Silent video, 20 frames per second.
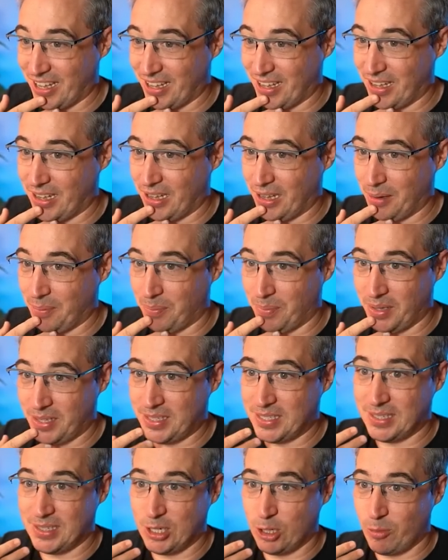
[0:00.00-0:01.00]
Um,
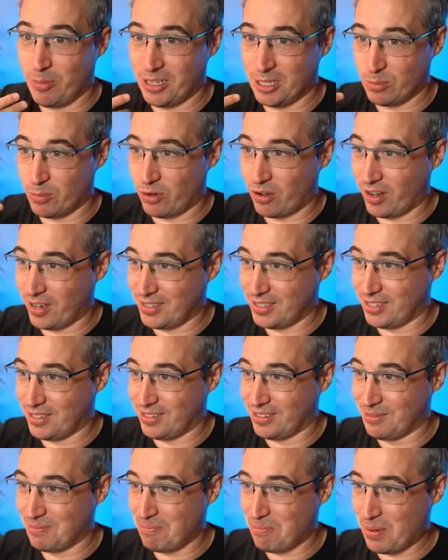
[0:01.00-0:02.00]
it's a little
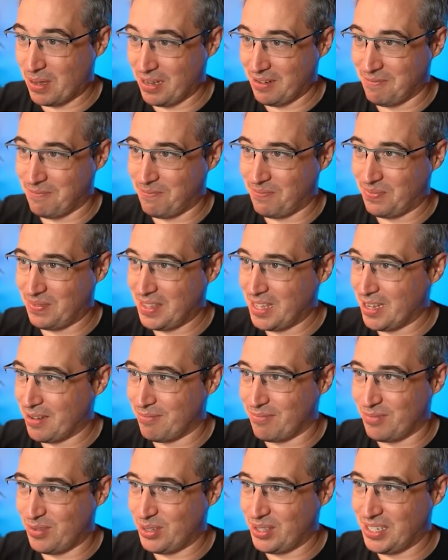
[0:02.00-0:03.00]
mesmerizing, but yeah,
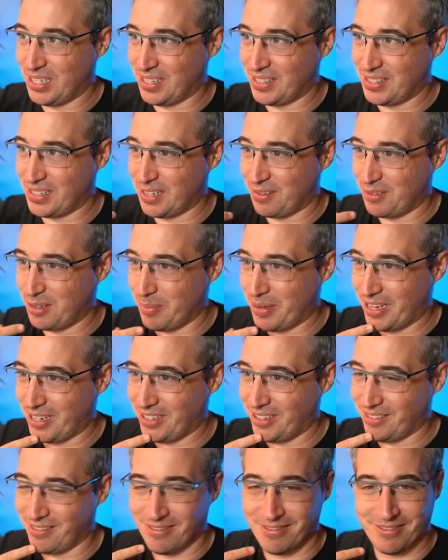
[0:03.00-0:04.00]
really nice stuff,
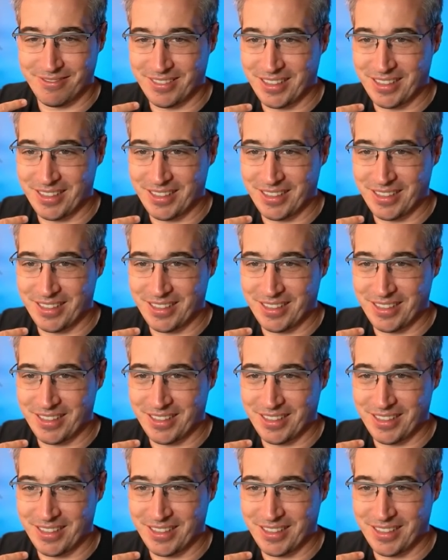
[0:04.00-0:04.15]
Temani.